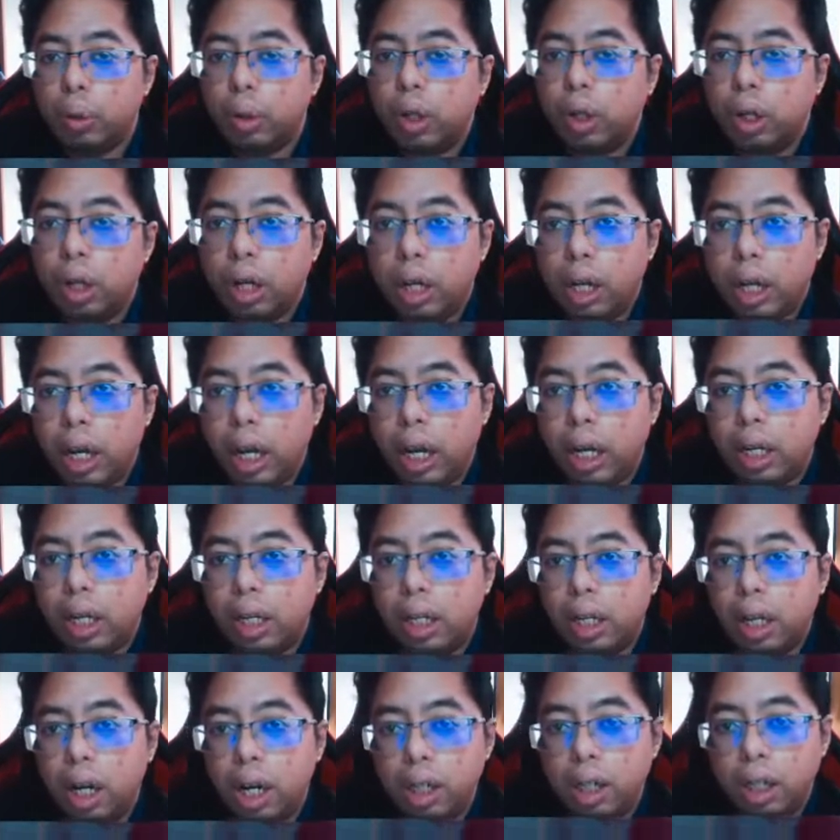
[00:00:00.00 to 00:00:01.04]
create
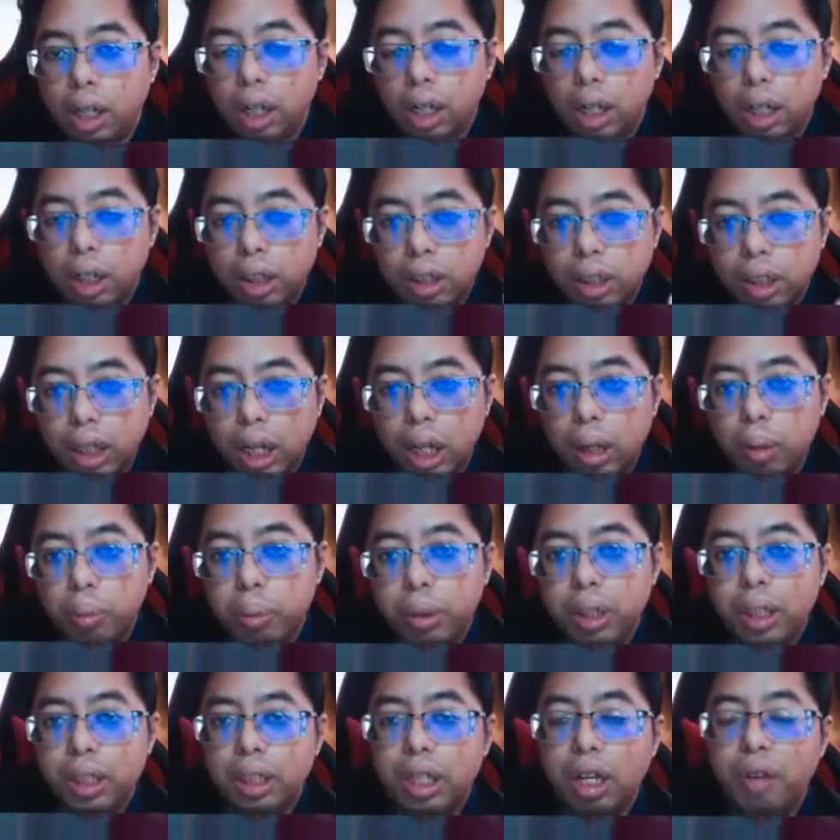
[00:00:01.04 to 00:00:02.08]
a cell
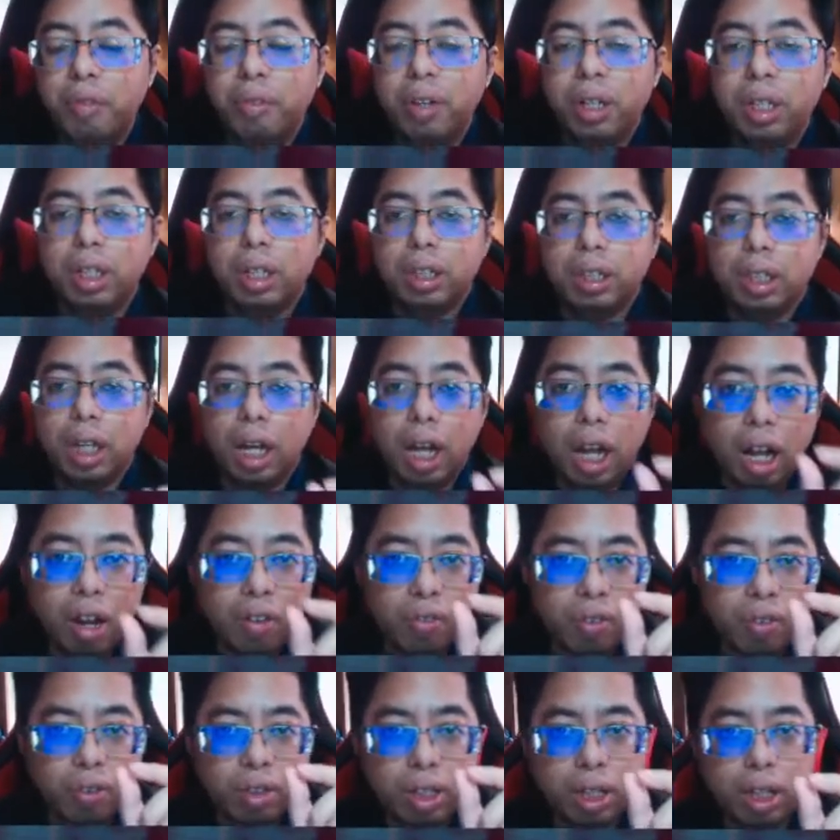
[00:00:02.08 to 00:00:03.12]
which is having just
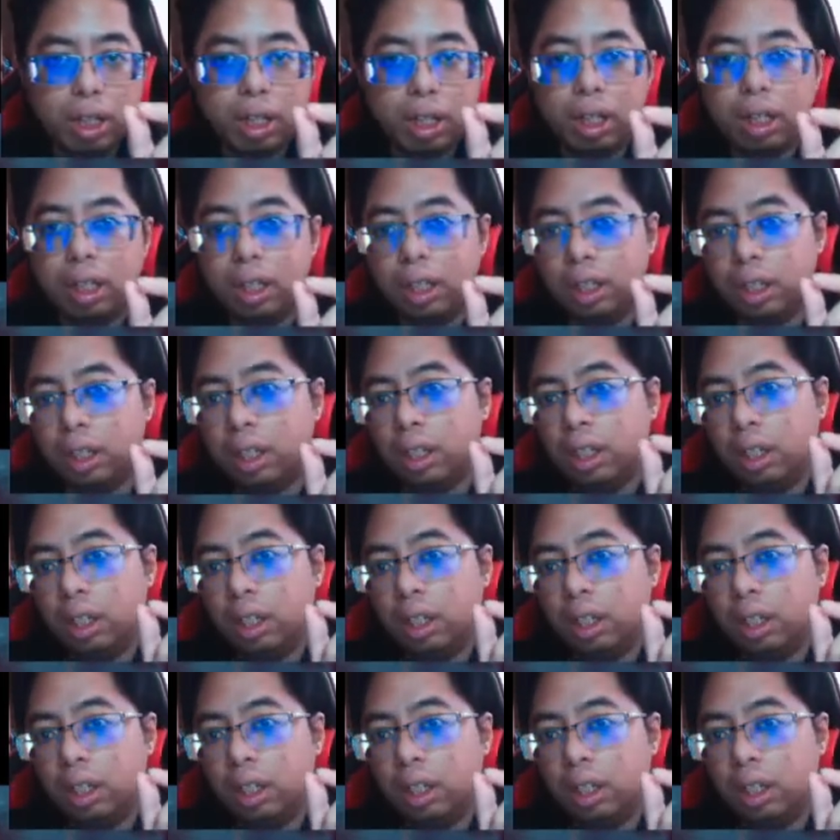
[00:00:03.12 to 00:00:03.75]
half of their